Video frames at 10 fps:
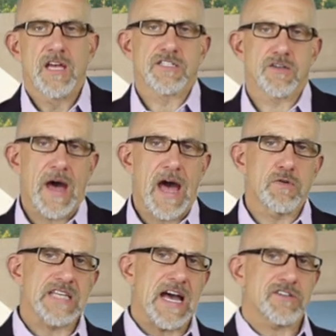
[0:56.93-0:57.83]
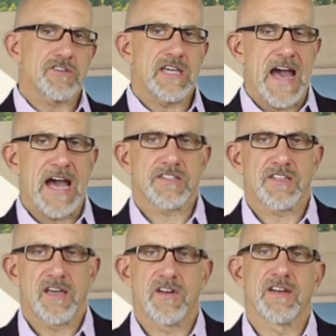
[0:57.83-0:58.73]
So I was actually asked
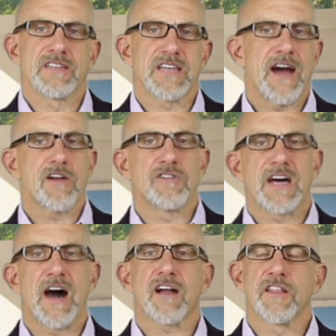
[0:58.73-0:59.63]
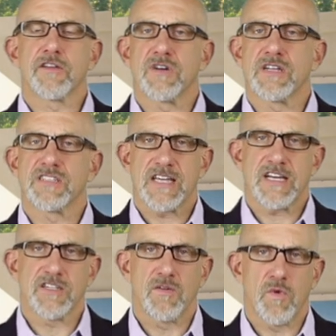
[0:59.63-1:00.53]
to give an entire Doc on the Run
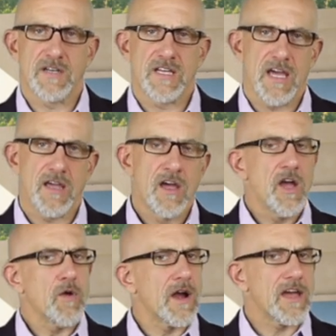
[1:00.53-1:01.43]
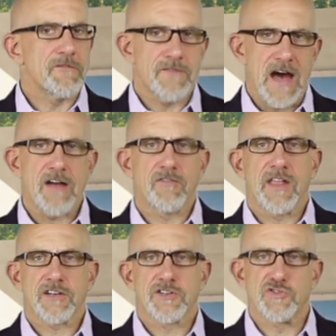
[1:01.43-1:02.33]
session one day where I gave five
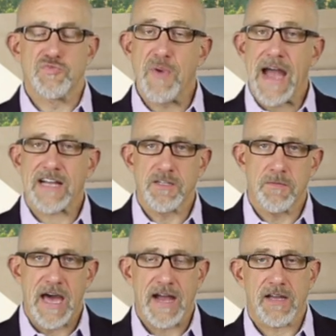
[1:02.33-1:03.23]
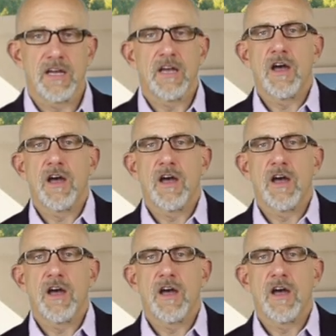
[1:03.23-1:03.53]
lectures back to back,